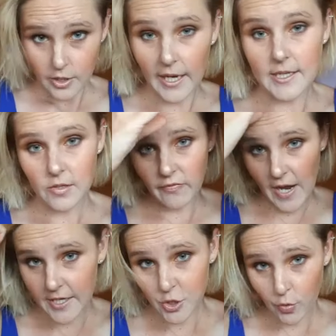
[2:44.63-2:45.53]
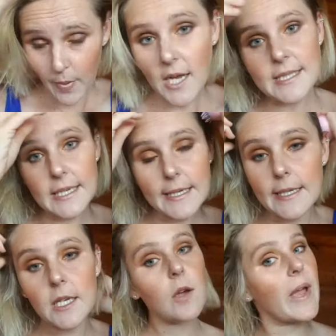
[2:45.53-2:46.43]
Okay, so find your
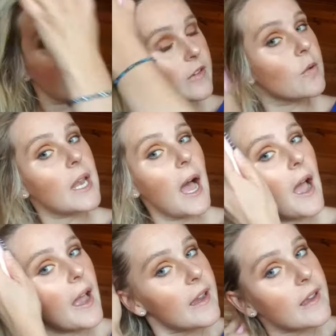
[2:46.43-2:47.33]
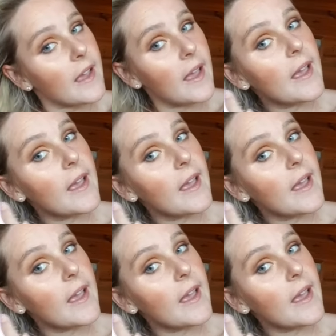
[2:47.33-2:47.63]
parting wherever you like,